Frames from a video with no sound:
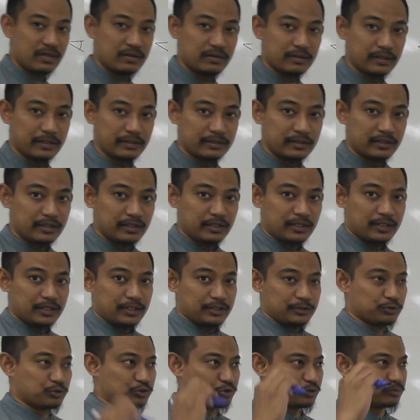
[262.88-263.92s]
right,
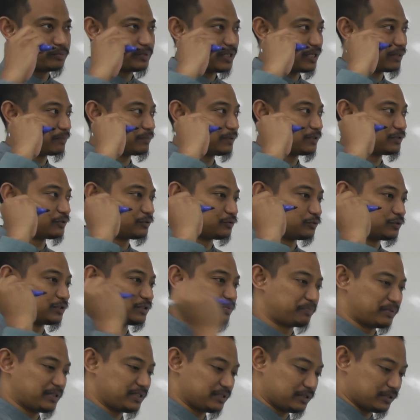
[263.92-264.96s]
you should be able to
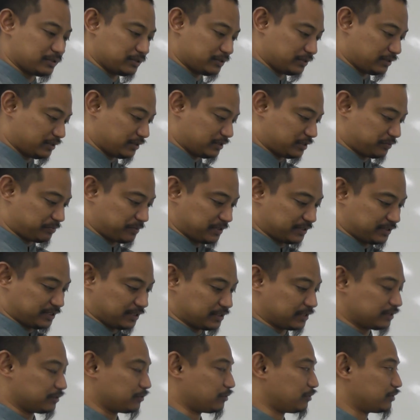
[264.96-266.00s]
split in split
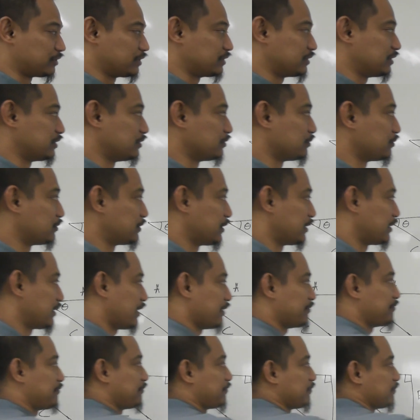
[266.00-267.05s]
second. You already know that
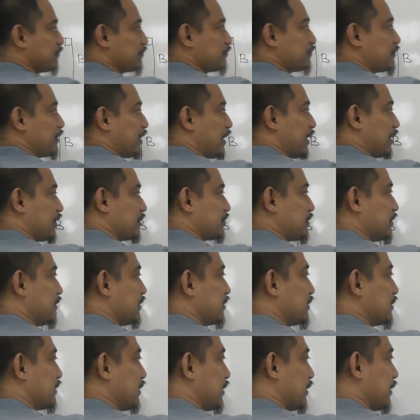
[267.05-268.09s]
fx
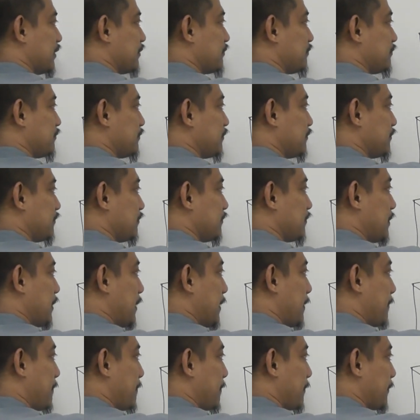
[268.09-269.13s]
is f
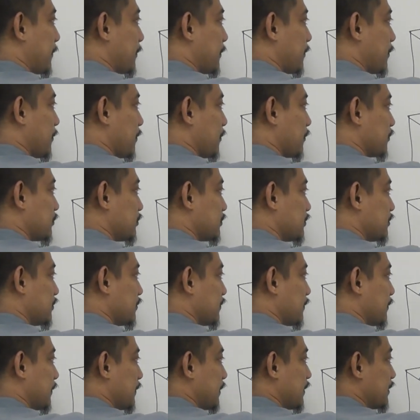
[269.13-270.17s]
cos
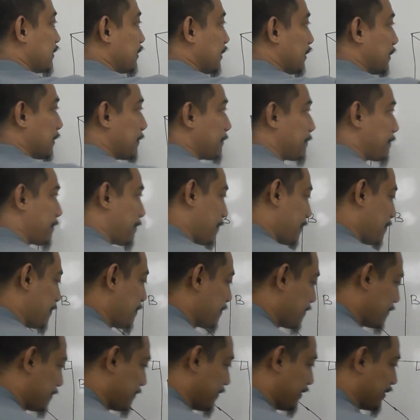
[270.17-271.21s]
theta
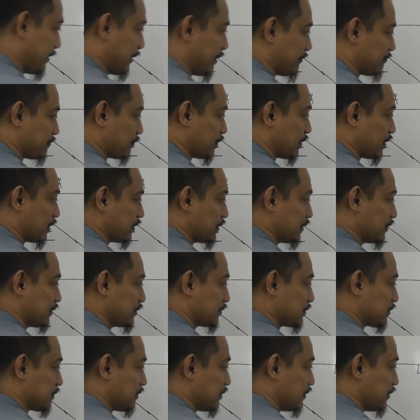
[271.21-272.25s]
and fy
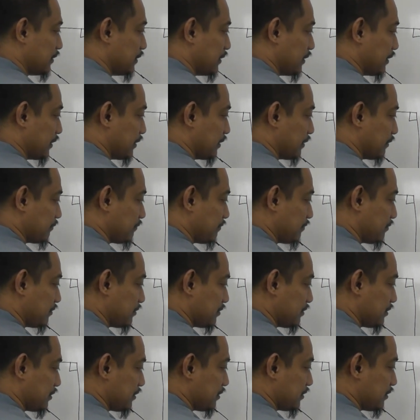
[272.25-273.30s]
f
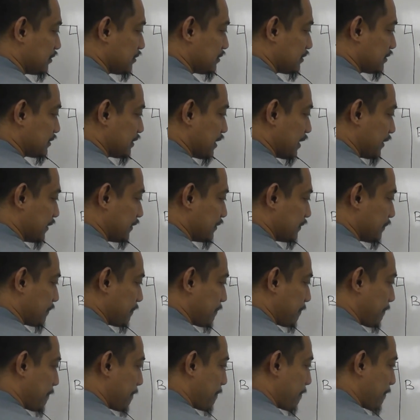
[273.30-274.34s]
sine
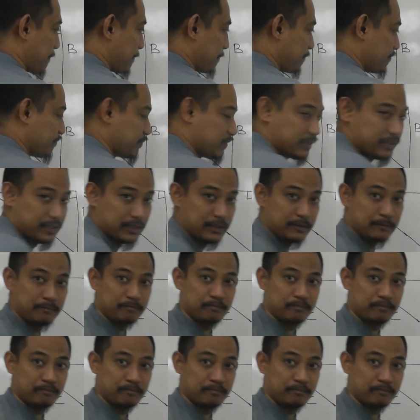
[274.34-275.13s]
theta.